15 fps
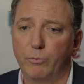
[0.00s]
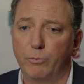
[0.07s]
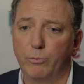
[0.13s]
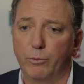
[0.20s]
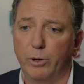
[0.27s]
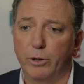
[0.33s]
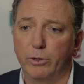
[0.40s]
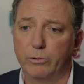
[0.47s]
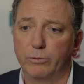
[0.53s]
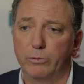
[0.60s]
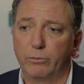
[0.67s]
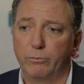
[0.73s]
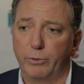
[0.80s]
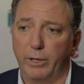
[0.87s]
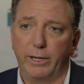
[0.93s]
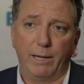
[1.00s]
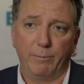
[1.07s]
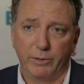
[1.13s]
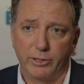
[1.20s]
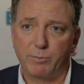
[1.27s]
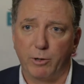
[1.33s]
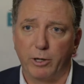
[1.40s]
we
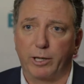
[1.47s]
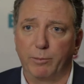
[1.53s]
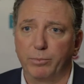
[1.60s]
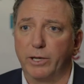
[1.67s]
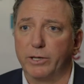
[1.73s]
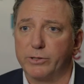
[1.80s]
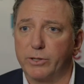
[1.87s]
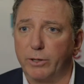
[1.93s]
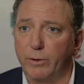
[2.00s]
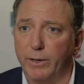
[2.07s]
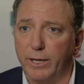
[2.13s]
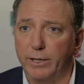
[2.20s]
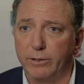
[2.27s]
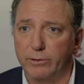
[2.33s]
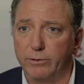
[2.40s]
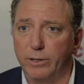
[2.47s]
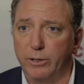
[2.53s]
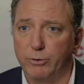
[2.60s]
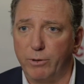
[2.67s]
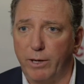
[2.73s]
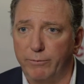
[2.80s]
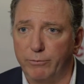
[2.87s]
enable this marketplace to go ahead
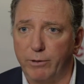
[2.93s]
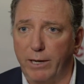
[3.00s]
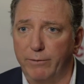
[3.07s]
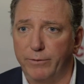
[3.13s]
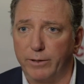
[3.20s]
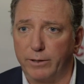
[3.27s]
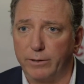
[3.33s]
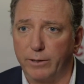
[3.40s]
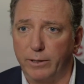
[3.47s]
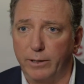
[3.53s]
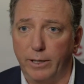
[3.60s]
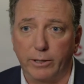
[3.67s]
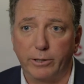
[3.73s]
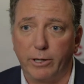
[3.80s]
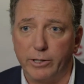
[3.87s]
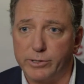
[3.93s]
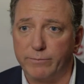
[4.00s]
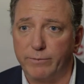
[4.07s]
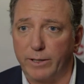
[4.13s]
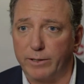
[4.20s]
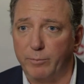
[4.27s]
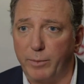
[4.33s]
and drive traffic in a
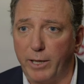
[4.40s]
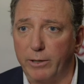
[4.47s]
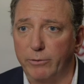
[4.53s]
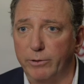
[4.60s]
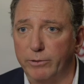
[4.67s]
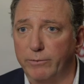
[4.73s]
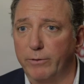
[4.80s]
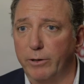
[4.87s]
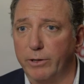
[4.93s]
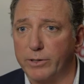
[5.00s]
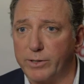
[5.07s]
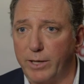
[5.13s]
cost-effective manner into various